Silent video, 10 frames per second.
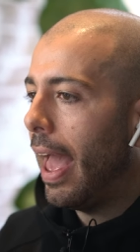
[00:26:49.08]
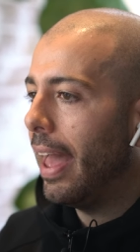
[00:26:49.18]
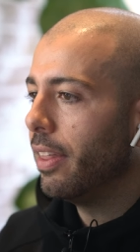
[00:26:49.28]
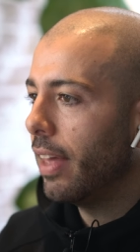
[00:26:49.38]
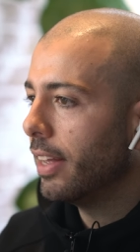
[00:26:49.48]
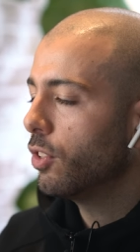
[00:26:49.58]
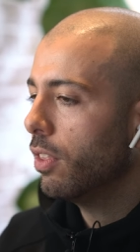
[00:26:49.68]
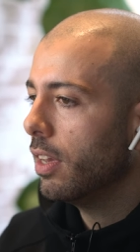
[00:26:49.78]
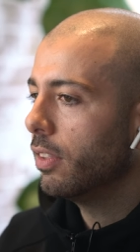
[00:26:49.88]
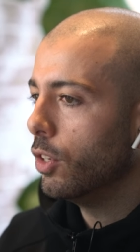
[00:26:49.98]
And that's the
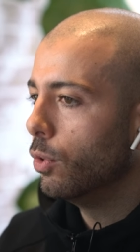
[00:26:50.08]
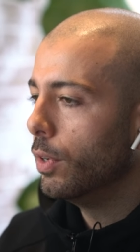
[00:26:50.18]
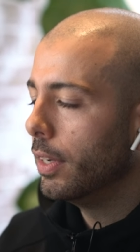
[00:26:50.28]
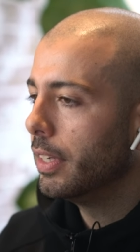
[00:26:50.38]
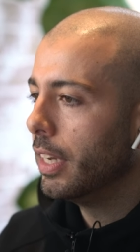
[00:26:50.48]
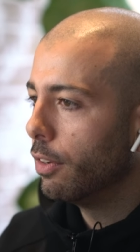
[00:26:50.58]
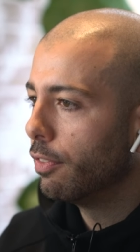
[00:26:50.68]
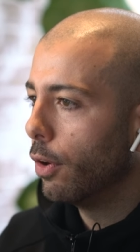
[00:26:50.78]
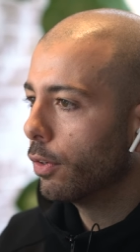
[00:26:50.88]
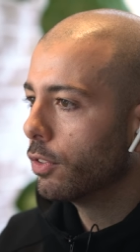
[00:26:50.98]
thing that you really need to
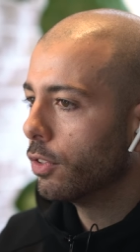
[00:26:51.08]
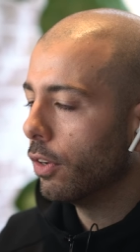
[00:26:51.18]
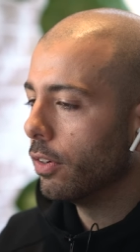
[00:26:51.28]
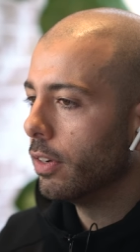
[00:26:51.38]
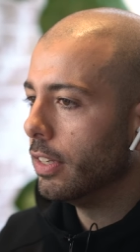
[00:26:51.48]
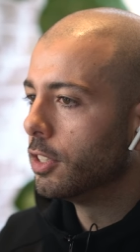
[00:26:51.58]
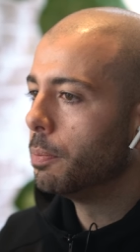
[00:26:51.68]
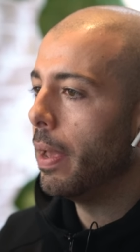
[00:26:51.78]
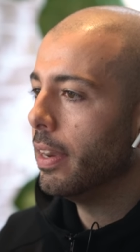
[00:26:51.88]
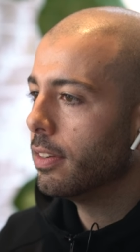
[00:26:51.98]
focus on, is
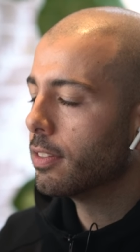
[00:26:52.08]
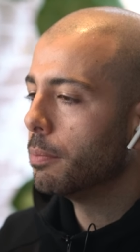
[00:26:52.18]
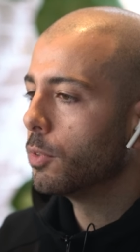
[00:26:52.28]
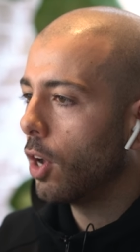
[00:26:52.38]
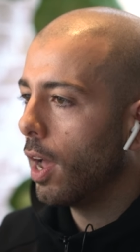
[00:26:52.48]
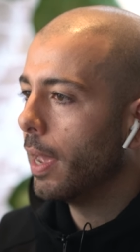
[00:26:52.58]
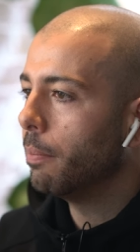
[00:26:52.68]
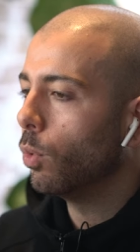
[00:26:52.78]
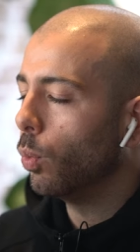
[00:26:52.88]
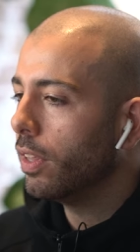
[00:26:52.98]
spend some
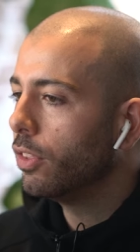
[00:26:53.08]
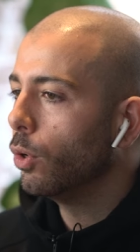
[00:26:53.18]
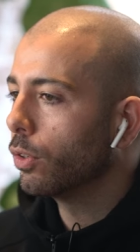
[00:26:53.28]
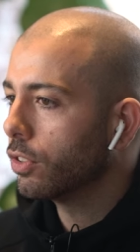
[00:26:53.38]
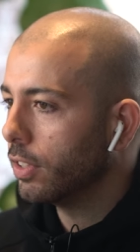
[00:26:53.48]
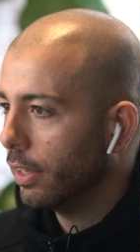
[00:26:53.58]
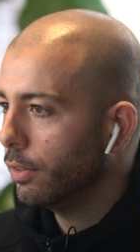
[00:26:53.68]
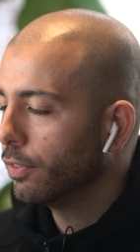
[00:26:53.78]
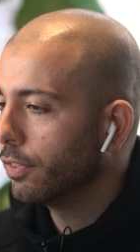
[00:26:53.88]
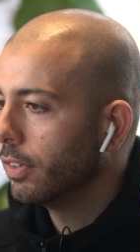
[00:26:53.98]
time with
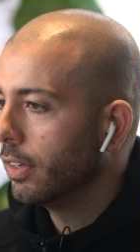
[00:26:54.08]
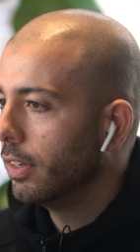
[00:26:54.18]
yourself